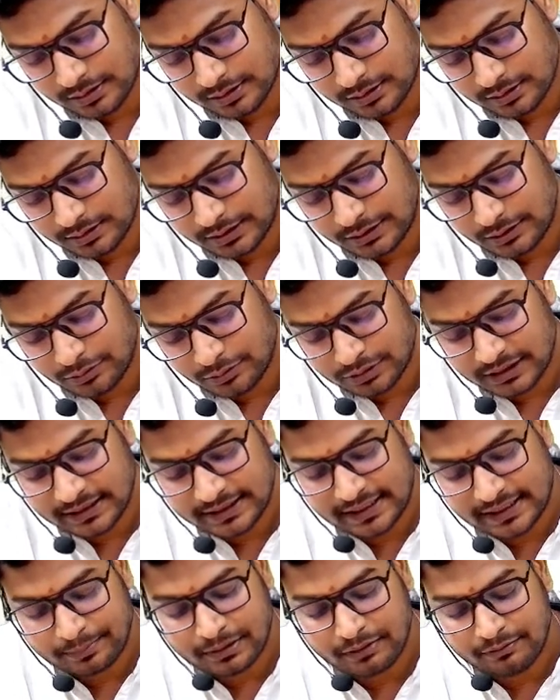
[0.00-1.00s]
The total
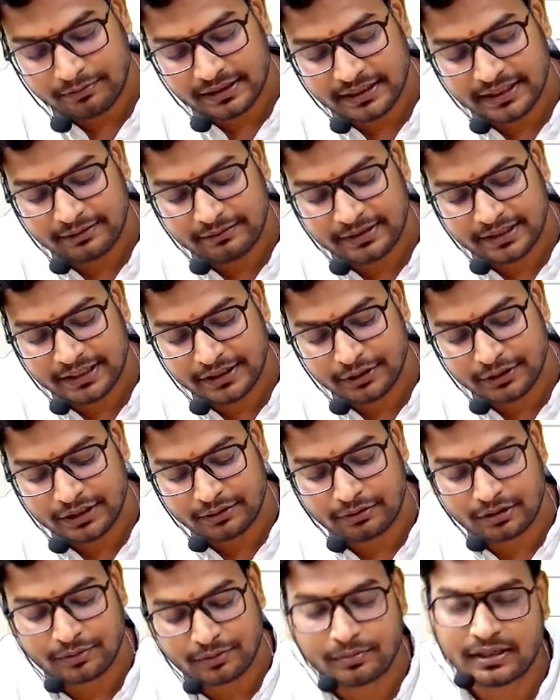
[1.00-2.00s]
capital we are dividing into a
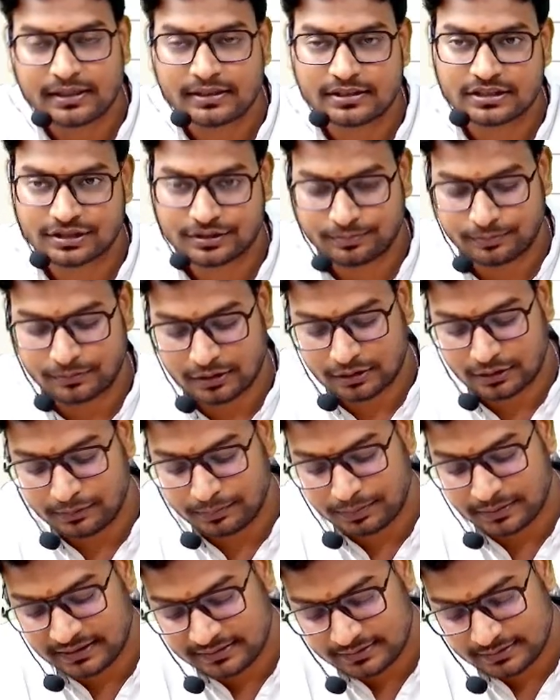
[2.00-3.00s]
what ma? Small
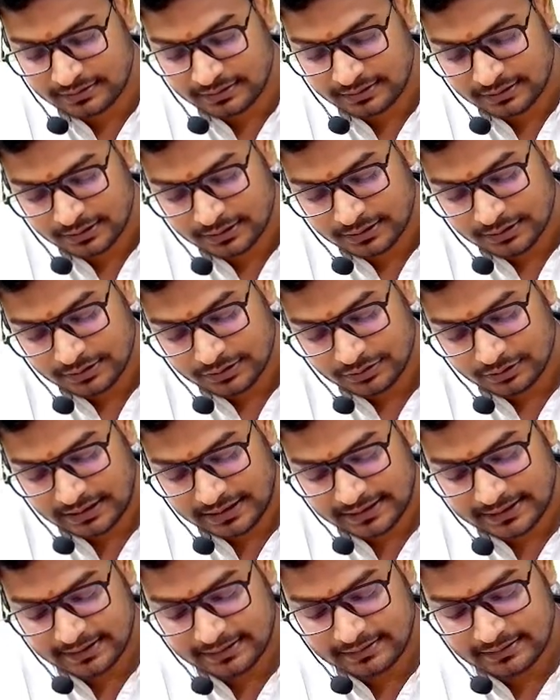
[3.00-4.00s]
parts. So
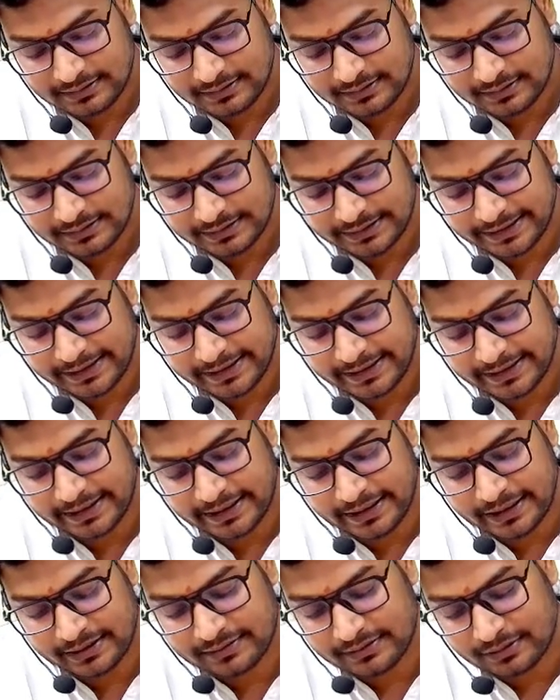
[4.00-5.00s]
let us take an
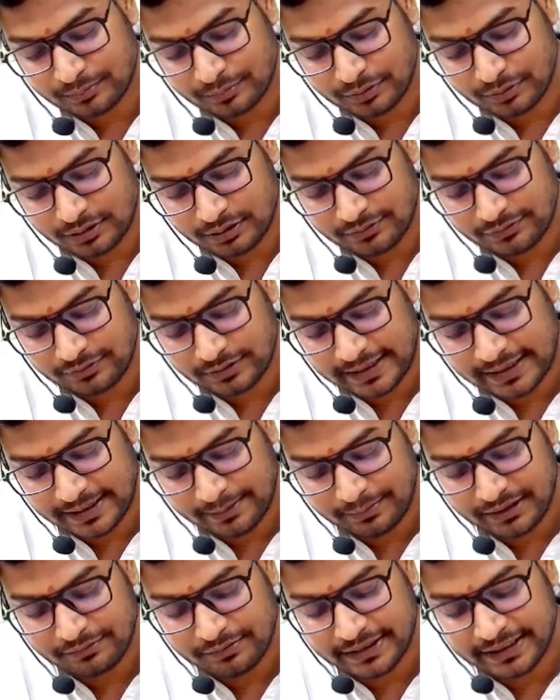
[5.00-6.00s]
example of I am
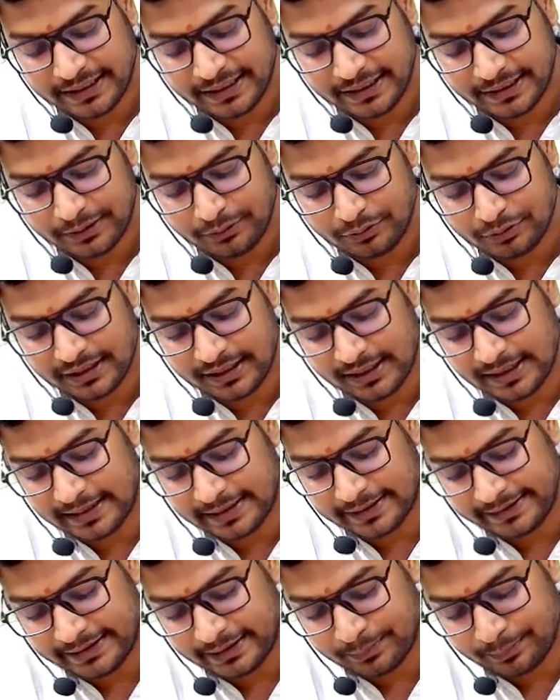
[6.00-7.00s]
dividing into the
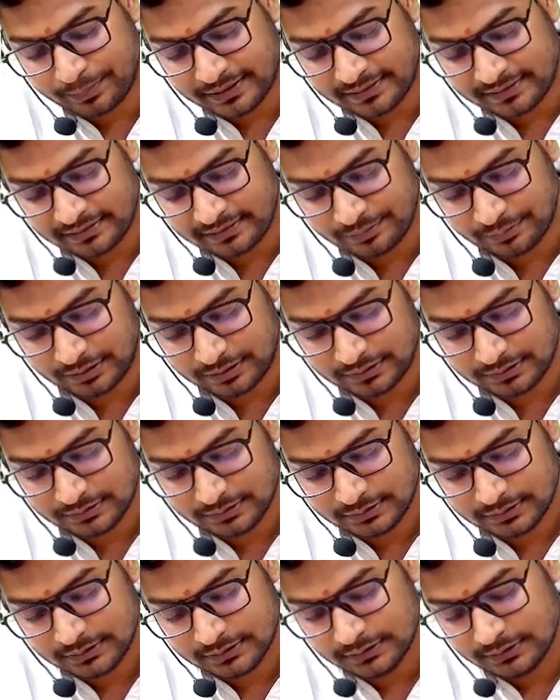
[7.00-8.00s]
100 parts ma.
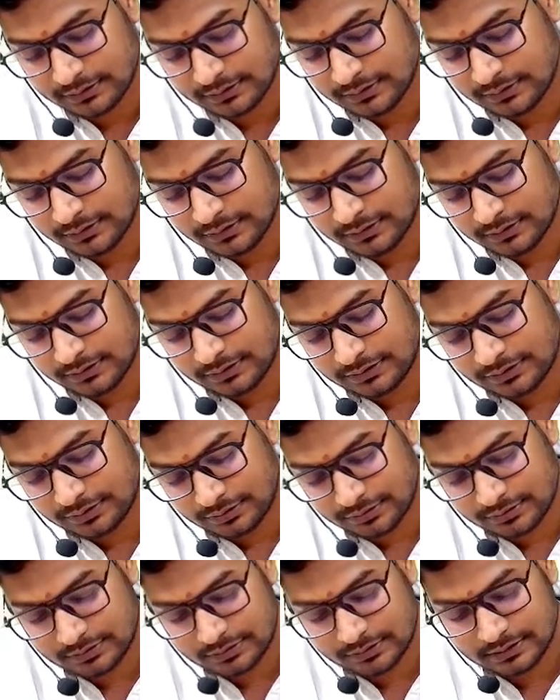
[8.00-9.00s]

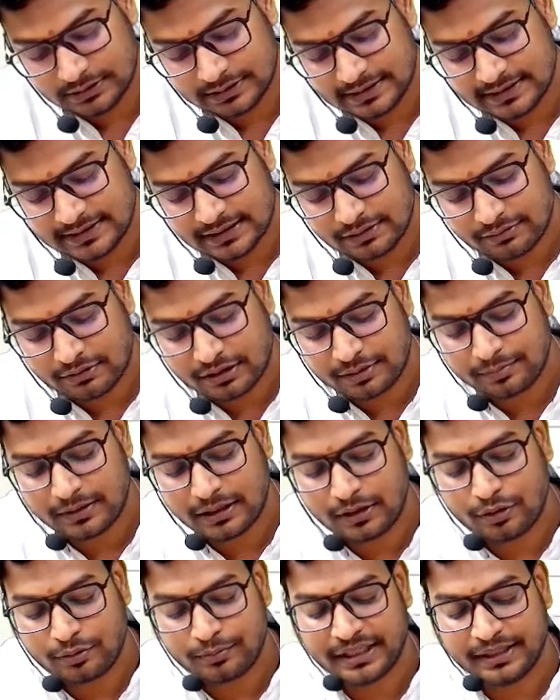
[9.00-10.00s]
So these are what ma?
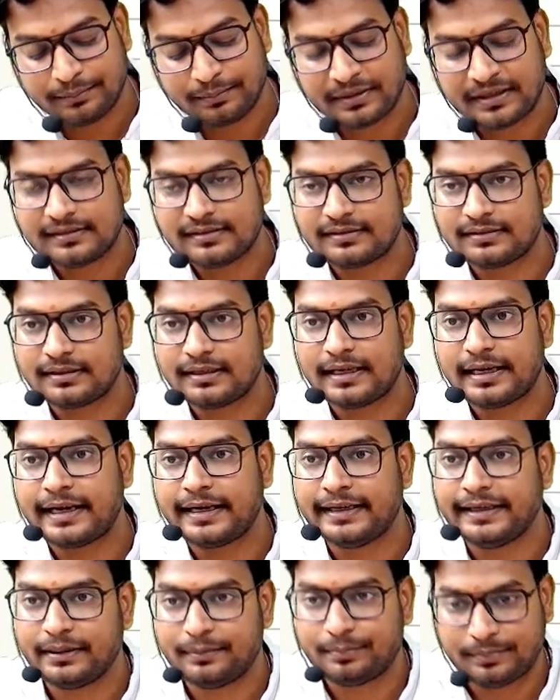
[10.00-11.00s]
How many parts?
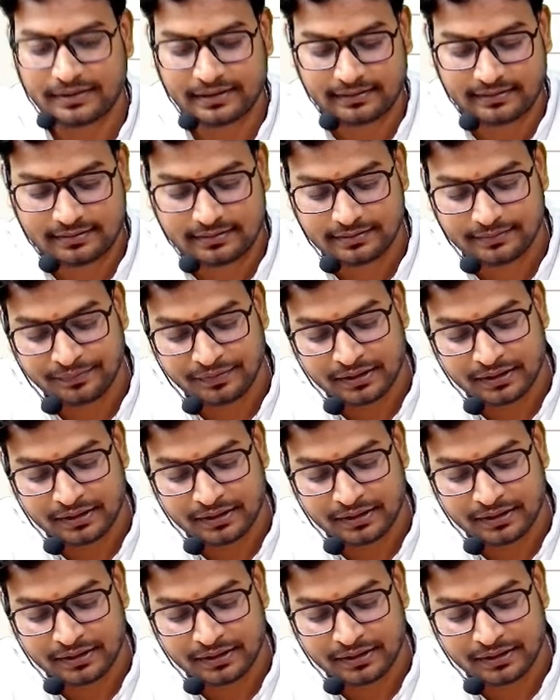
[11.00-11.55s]
100 parts.